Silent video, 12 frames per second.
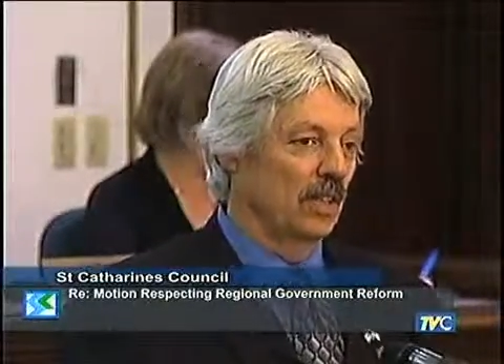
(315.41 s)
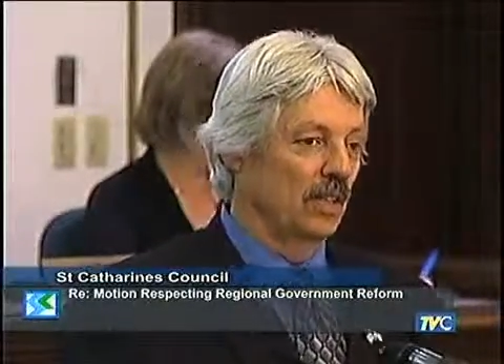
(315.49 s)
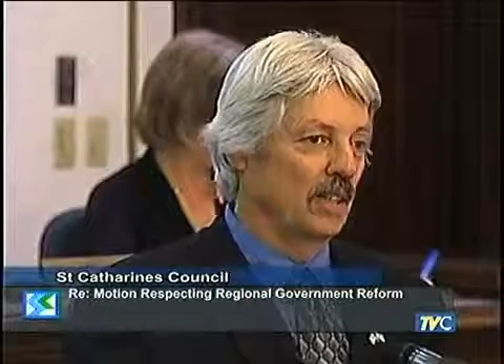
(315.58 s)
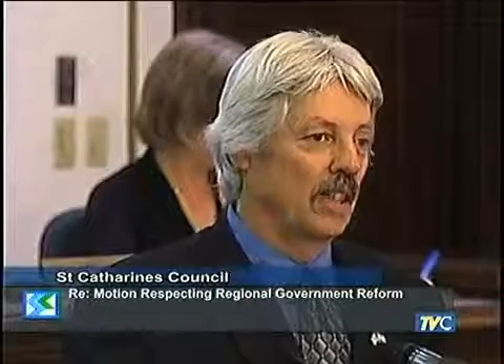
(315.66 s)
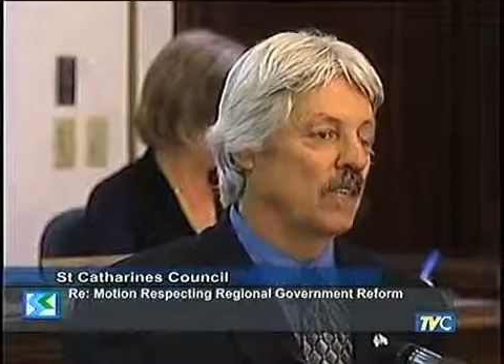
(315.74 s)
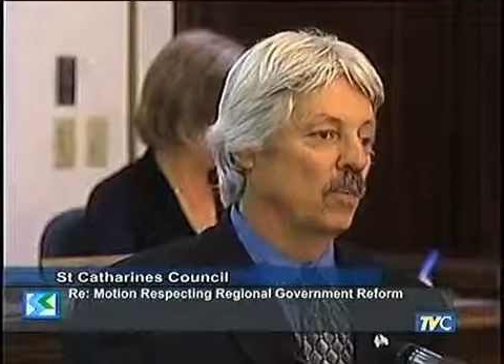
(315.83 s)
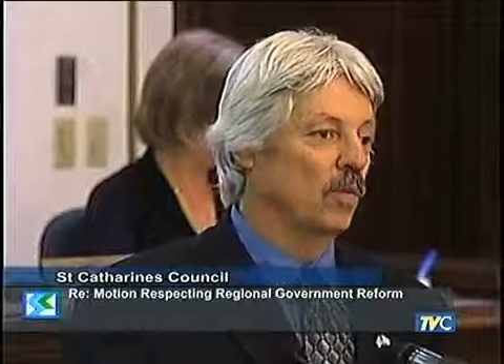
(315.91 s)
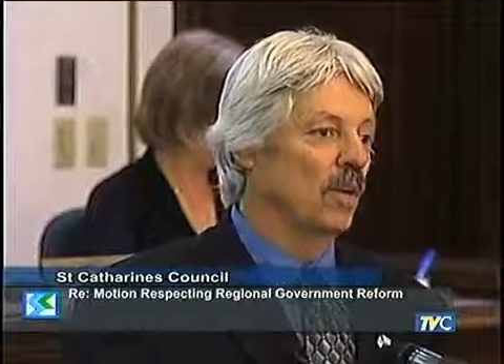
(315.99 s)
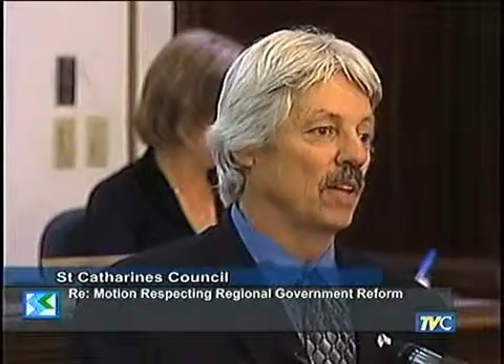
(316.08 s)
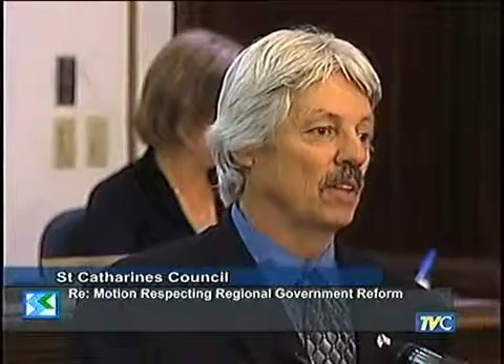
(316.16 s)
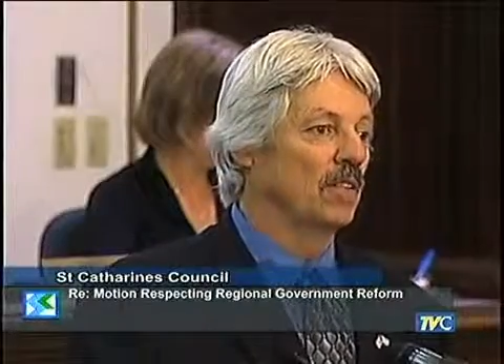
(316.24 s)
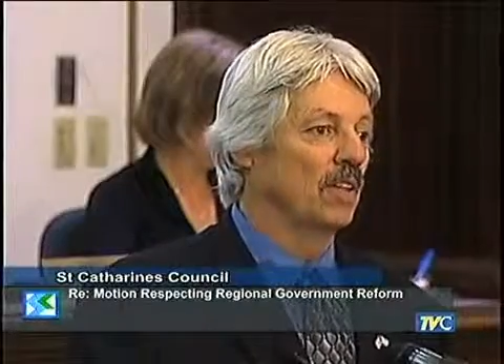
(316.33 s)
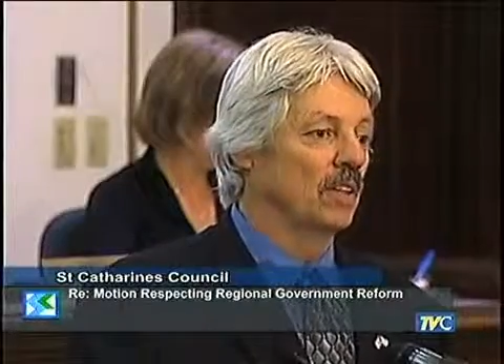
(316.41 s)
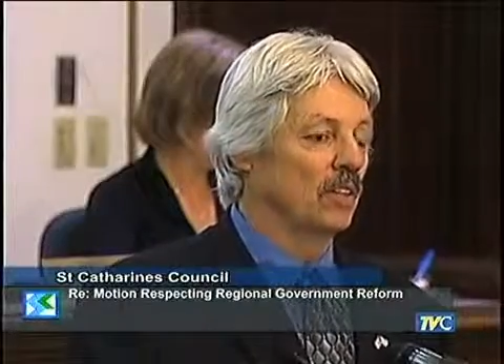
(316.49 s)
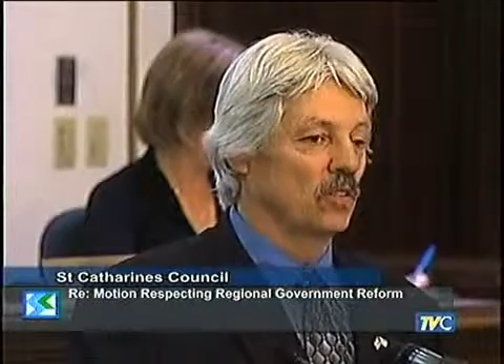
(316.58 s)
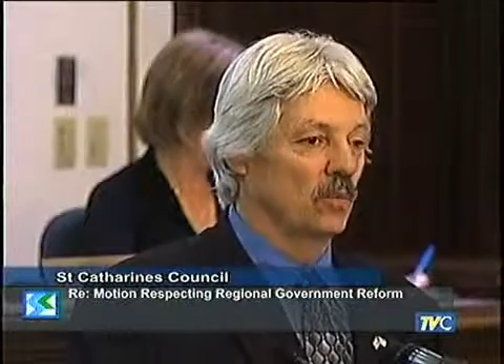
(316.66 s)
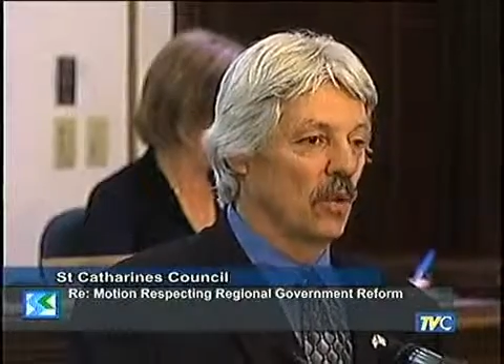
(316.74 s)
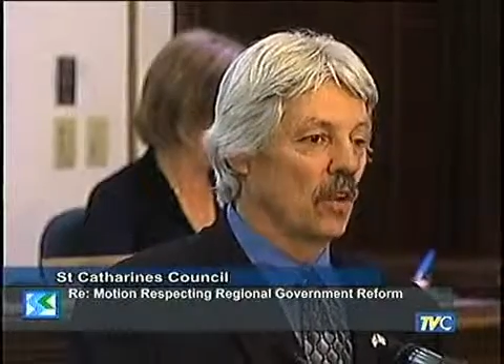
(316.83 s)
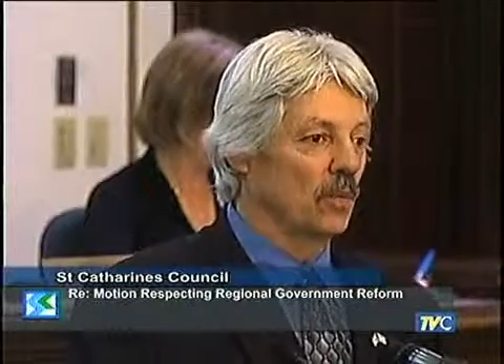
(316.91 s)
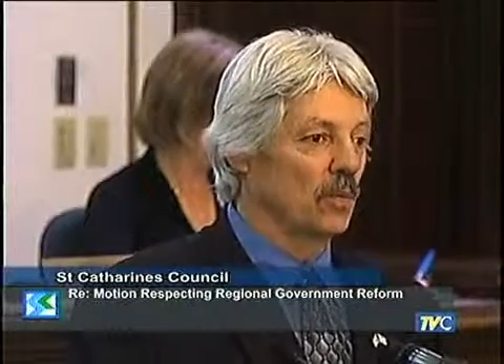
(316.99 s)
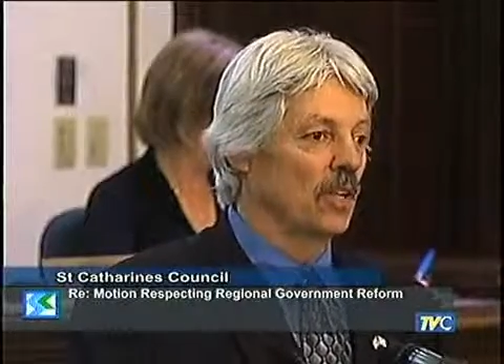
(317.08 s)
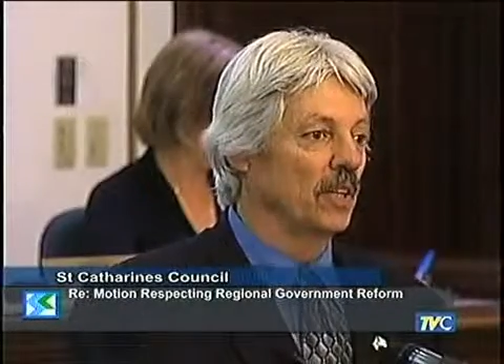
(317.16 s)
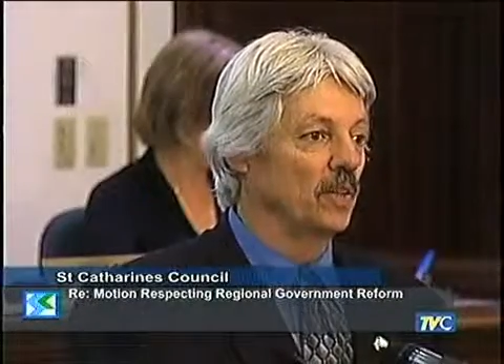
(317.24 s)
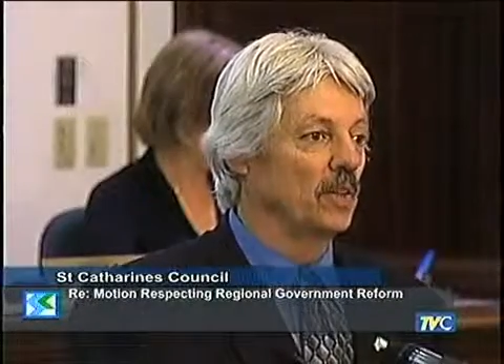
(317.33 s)
need was that the smaller
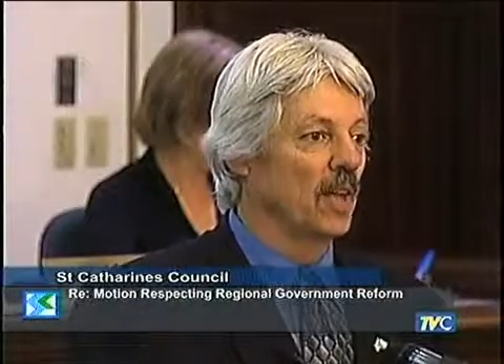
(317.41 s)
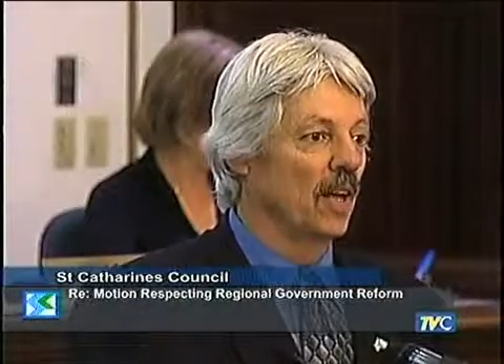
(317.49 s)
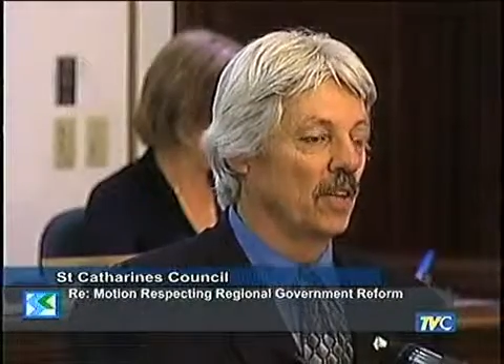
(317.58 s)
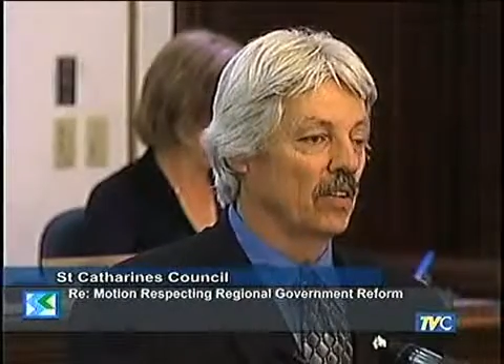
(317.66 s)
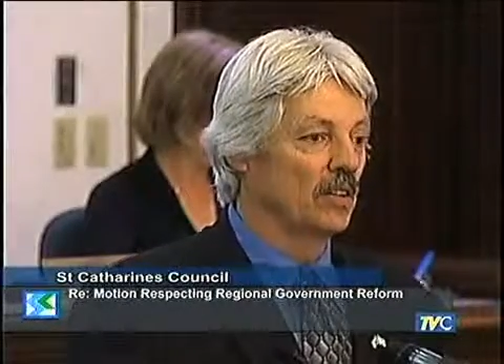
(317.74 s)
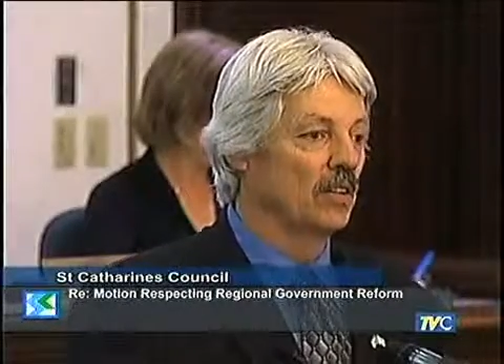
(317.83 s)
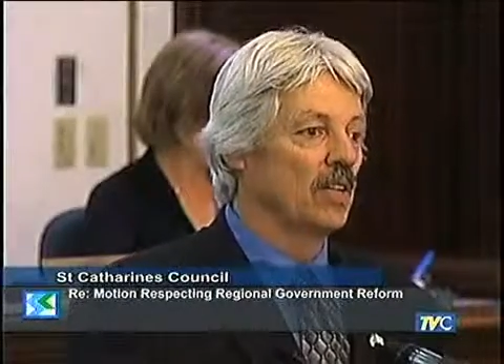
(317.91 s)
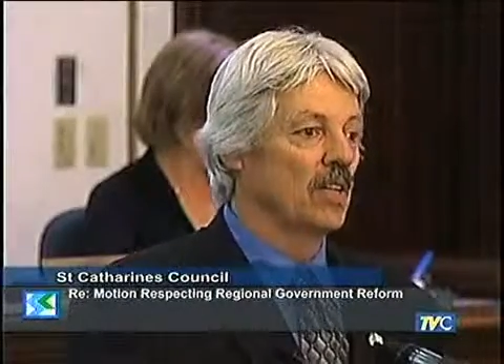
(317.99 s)
municipalities